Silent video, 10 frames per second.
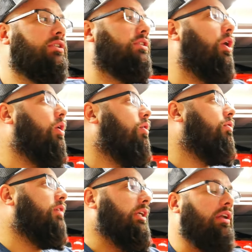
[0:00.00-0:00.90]

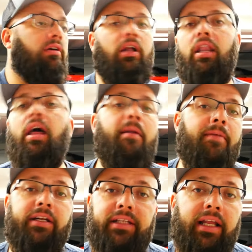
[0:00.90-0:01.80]
So, you know, a lot of
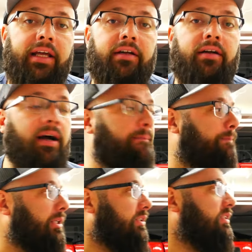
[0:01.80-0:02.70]
money later, I
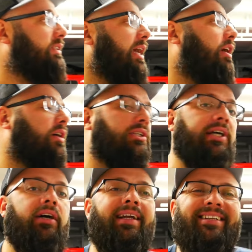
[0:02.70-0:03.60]
built this garage
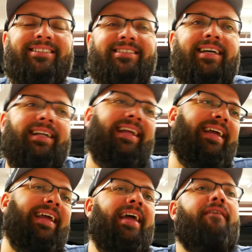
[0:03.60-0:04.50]
out, and I decided,
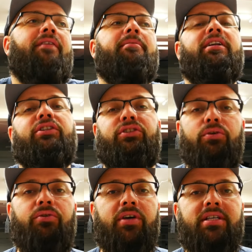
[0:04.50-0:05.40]
hey, if I'm gonna
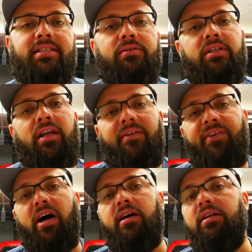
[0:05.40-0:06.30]
do this, there was a lot
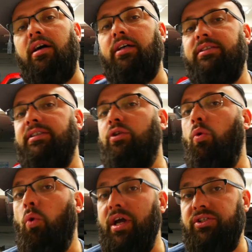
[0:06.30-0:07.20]
of unanswered
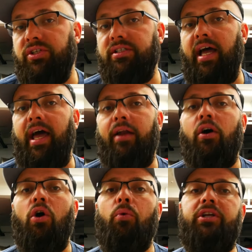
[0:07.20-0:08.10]
questions I had
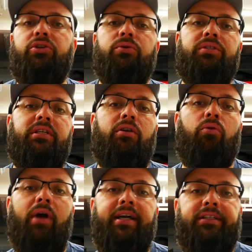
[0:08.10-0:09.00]
when choosing the
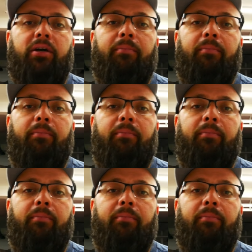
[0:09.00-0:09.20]
right